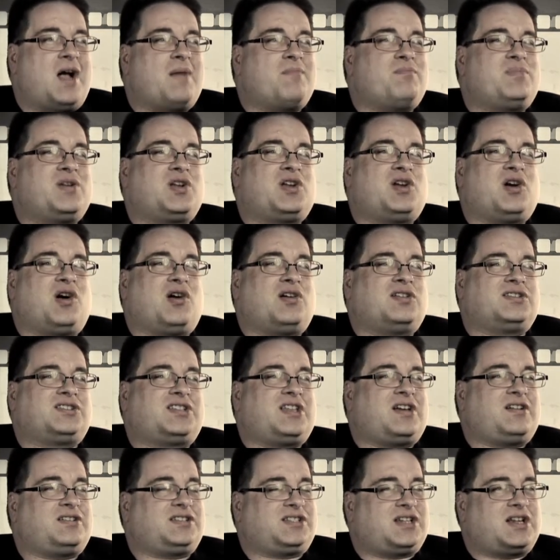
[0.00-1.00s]
because
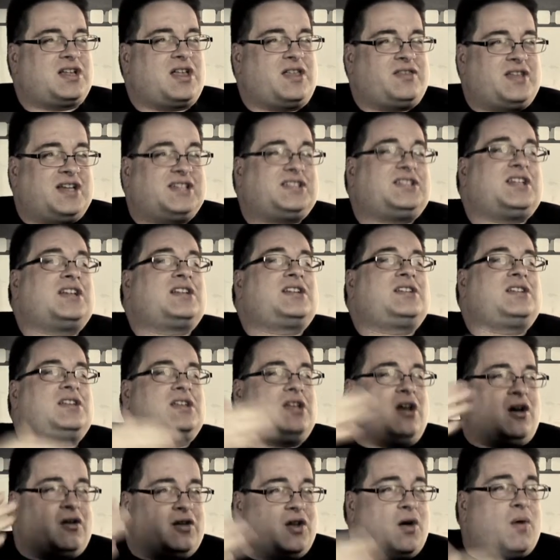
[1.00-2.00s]
there's an
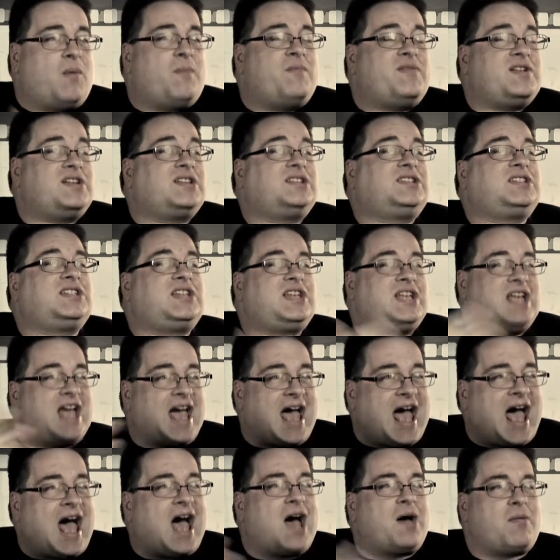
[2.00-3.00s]
obvious
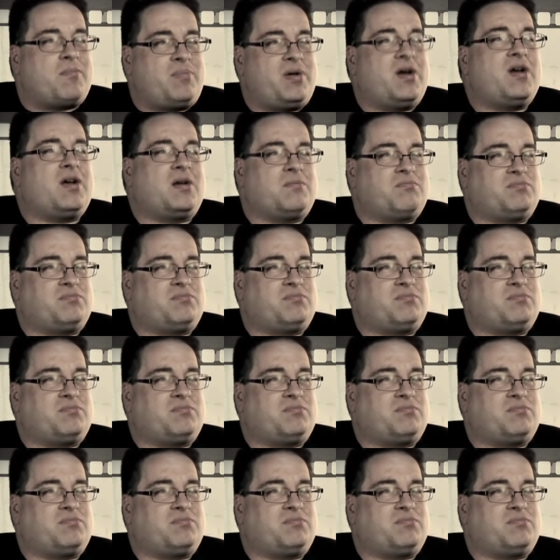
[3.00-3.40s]
gap